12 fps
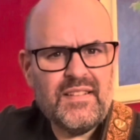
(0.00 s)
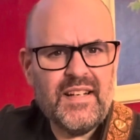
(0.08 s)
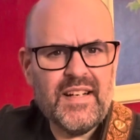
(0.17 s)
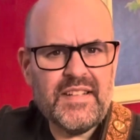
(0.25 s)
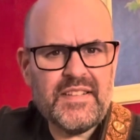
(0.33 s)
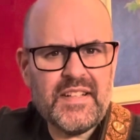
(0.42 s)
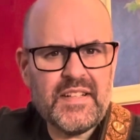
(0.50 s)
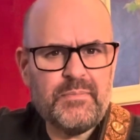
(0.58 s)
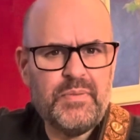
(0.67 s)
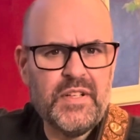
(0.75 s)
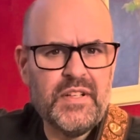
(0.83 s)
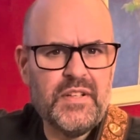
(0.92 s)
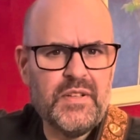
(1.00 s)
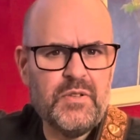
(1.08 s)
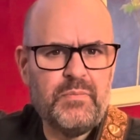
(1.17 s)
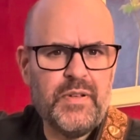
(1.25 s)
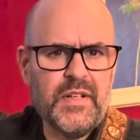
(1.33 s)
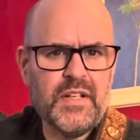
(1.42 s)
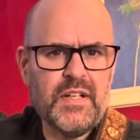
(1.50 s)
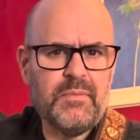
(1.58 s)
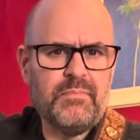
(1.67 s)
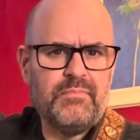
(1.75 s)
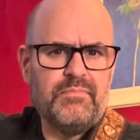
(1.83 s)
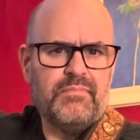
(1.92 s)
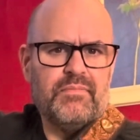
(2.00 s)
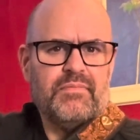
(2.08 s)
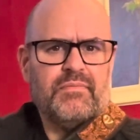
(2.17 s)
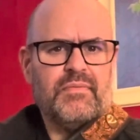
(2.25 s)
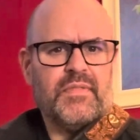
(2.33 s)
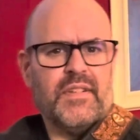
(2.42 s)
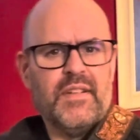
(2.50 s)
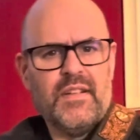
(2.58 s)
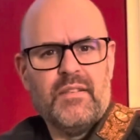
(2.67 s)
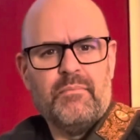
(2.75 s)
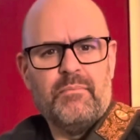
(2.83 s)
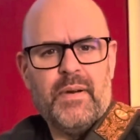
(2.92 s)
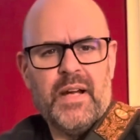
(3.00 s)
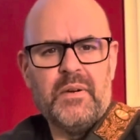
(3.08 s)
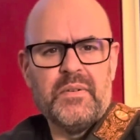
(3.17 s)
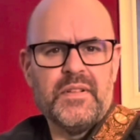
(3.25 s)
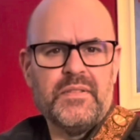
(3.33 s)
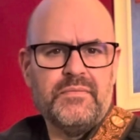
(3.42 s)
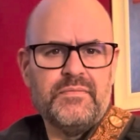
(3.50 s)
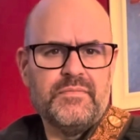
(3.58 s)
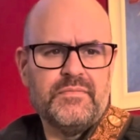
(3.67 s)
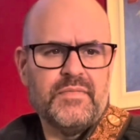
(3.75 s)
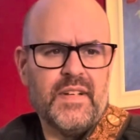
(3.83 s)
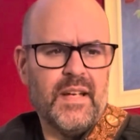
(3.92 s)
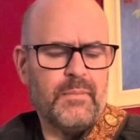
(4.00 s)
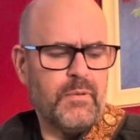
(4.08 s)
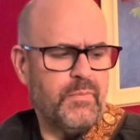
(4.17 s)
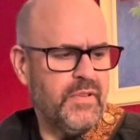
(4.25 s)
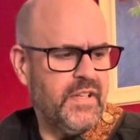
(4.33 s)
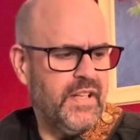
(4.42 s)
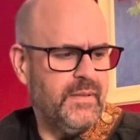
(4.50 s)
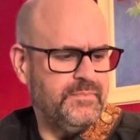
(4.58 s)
guess I could put in new pickup and power amp or preamp.